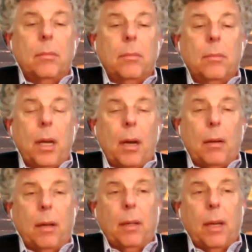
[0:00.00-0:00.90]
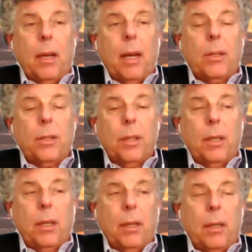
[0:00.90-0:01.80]
Yeah, and
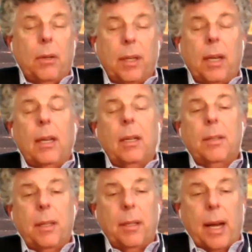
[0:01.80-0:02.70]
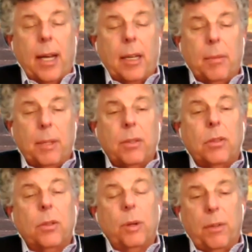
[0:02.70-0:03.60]
actually, digging into the documents
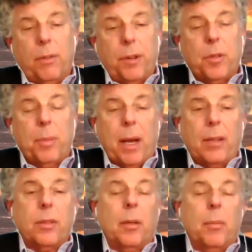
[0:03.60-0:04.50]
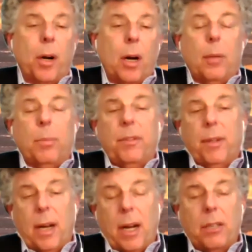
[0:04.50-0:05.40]
and doing a first pass on a markup of
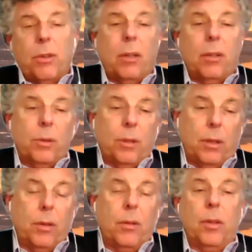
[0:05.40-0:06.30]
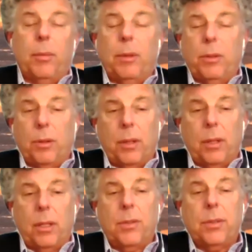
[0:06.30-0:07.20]
a contract or a loan agreement or a
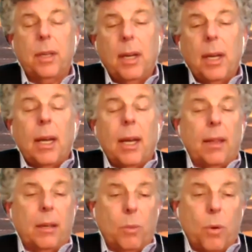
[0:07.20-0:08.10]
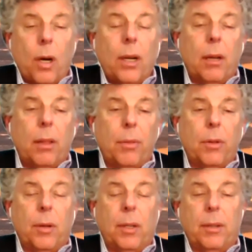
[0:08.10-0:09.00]
lease, and then walking
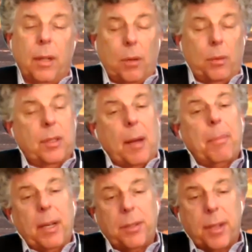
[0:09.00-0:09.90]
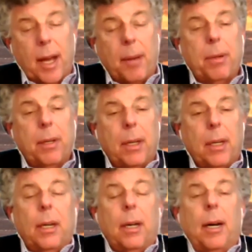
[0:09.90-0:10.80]
through it, step by step,
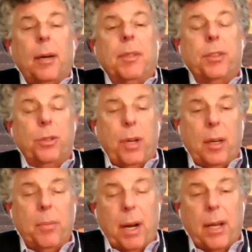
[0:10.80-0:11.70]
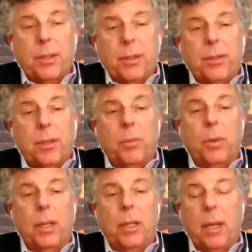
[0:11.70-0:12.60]
is a training process that
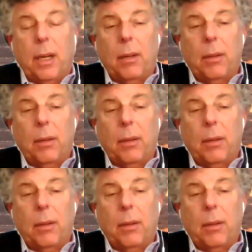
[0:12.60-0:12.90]
we at